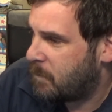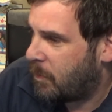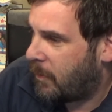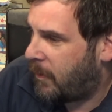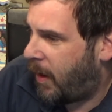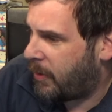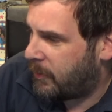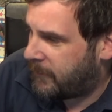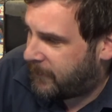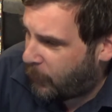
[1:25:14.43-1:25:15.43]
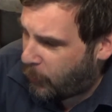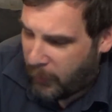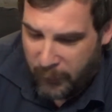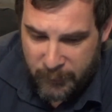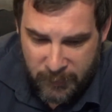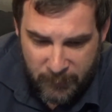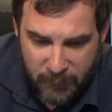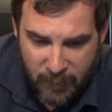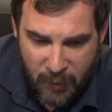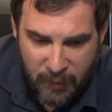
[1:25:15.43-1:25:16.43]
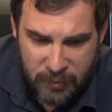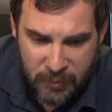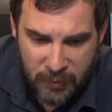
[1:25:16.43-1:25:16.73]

We've got 4 people on.